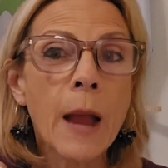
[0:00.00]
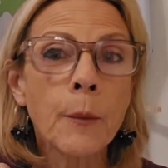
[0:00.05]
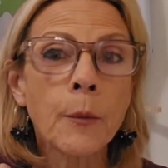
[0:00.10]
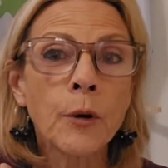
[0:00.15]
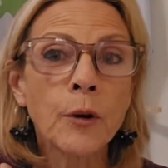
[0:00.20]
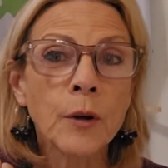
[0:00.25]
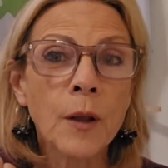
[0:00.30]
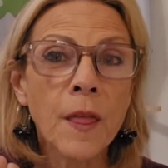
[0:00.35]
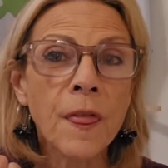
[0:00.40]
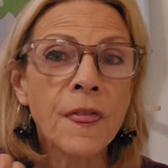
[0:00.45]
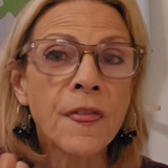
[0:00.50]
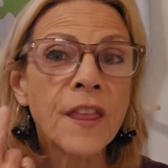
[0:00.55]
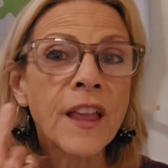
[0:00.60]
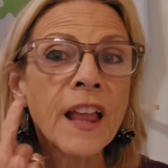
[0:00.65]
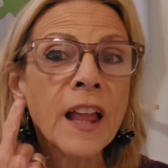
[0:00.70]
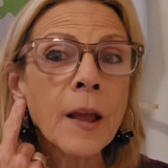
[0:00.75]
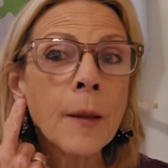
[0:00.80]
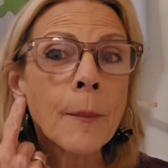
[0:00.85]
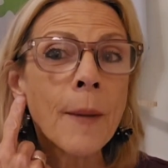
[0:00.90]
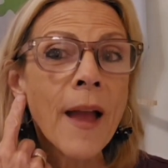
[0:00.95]
and we're going to
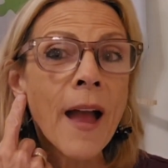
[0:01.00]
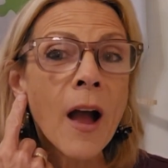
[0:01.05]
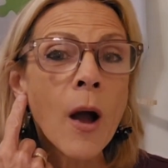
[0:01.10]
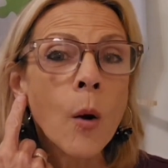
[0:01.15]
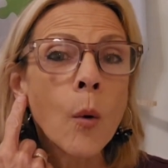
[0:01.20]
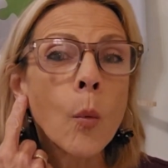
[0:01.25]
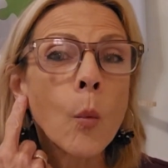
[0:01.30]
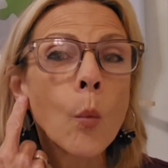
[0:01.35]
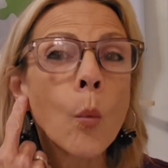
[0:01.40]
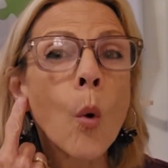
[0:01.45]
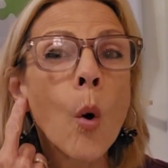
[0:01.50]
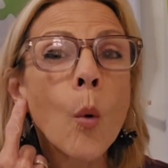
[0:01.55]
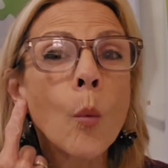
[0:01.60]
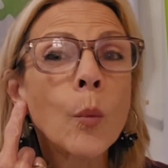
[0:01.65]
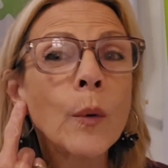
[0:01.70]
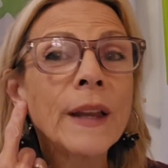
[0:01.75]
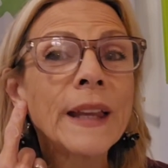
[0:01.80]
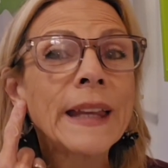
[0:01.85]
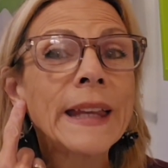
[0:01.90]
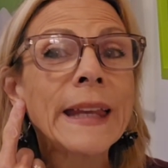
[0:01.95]
think about
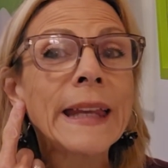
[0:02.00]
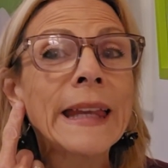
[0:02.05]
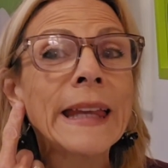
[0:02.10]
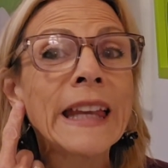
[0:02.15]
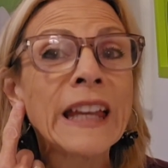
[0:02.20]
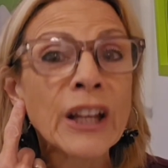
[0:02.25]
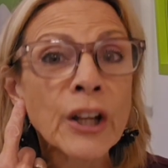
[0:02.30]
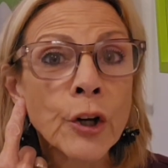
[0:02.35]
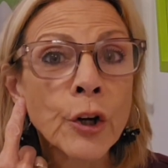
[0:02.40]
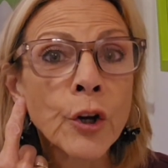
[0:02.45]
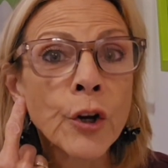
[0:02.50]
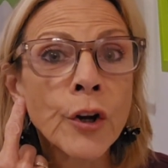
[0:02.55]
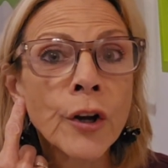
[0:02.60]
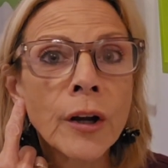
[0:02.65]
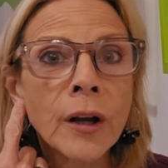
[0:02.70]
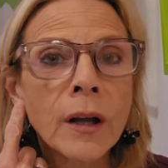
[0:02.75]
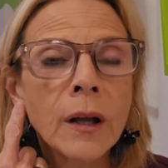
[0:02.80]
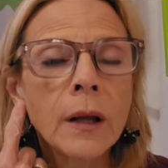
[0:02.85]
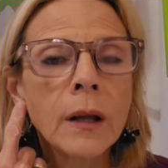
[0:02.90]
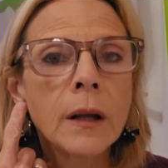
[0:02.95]
what we
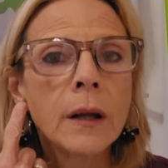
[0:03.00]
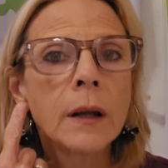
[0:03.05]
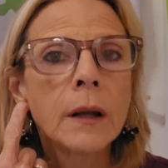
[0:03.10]
hear